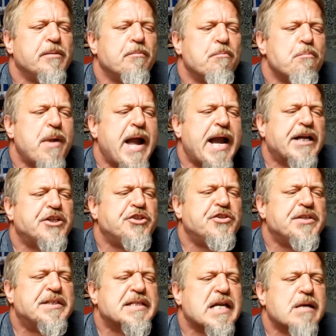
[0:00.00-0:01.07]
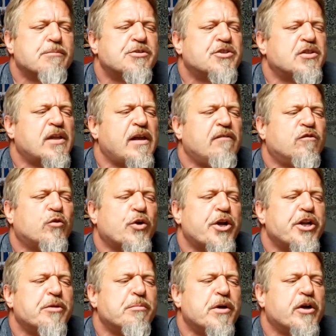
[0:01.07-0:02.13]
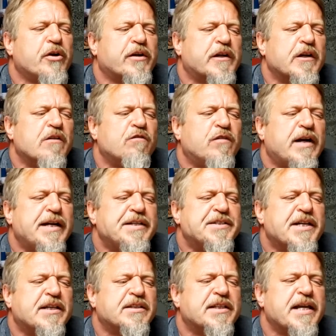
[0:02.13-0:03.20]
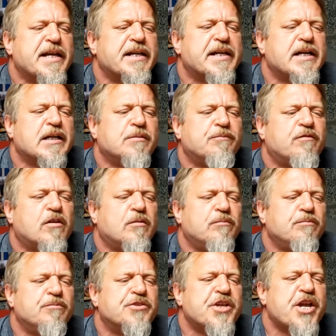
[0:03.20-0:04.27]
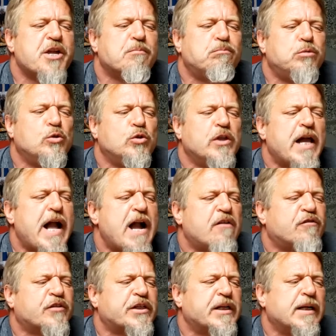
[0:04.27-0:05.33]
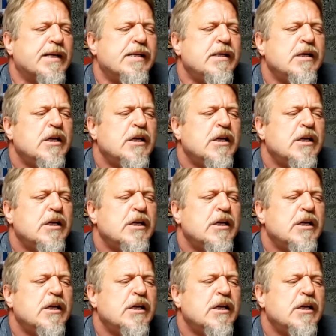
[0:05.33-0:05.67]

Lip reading: back to the time of slavery in America and finds out they come from Zamm, Africa.